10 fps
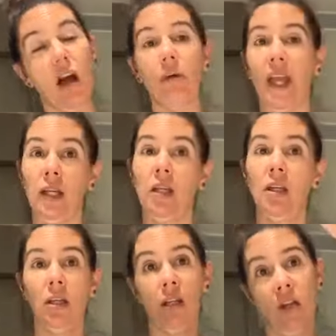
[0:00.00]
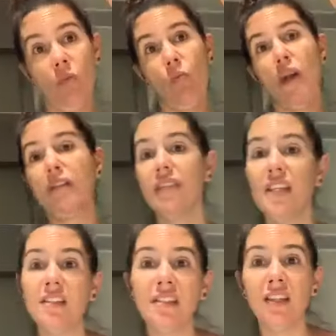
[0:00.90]
going, when are
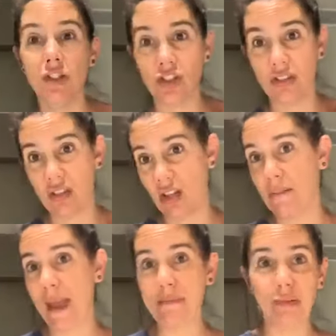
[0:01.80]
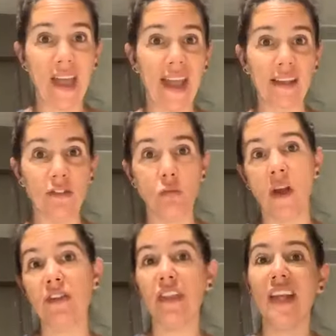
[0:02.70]
these snitches going to make plans?
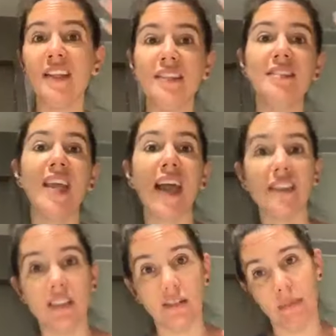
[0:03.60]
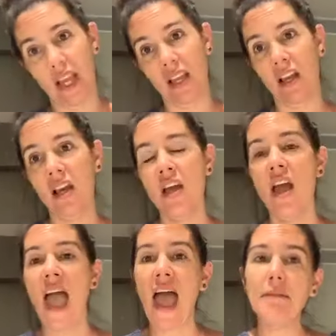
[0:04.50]
When are they going to text me
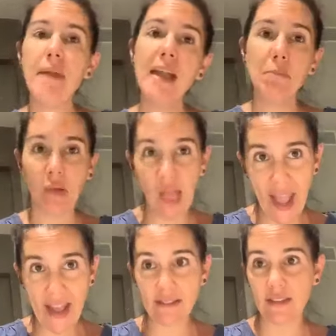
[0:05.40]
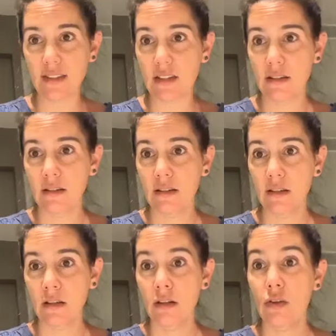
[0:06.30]
and make plans?
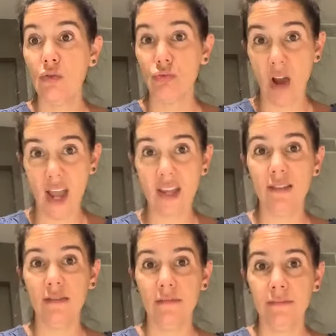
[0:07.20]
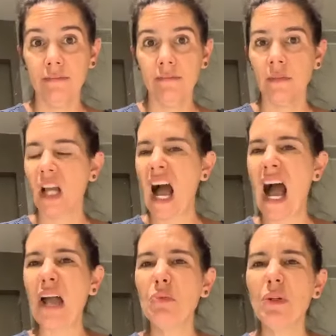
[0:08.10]
Right?
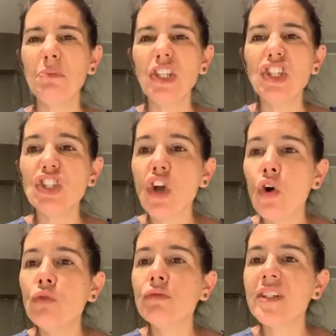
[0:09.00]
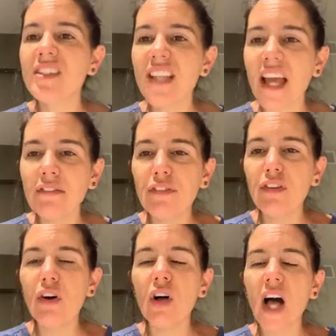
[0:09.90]
I would be so
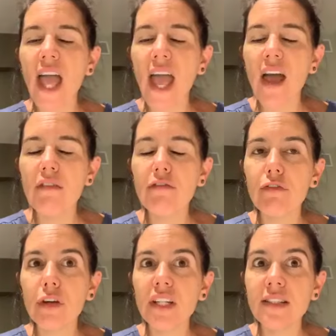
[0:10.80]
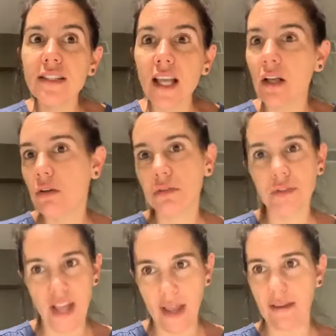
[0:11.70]
resentful every single
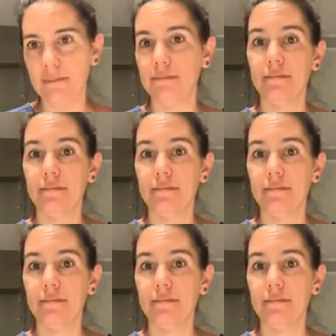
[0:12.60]
day.